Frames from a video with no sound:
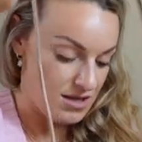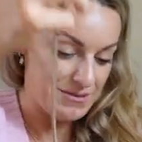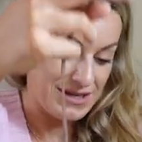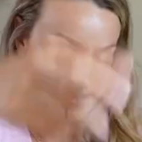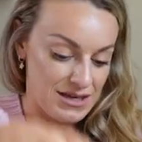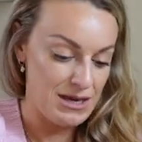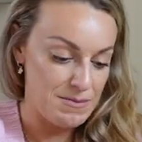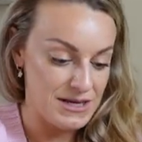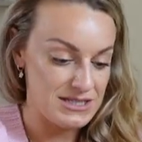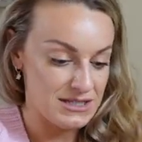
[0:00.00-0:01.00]
I mean I'll keep
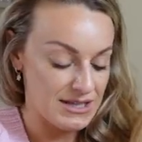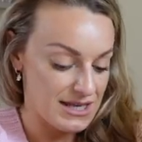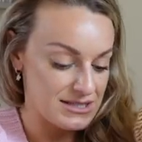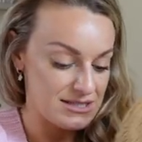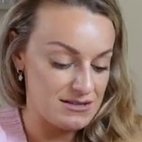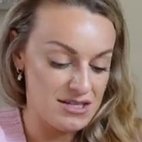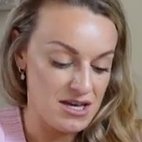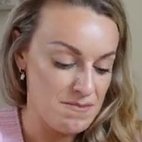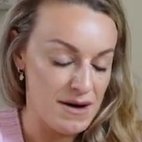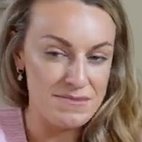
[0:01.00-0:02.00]
it until next
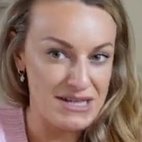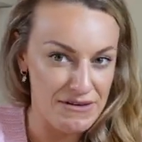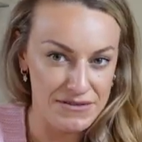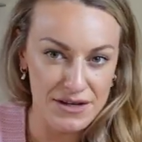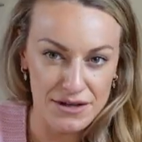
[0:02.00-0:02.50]
year but I'm definitely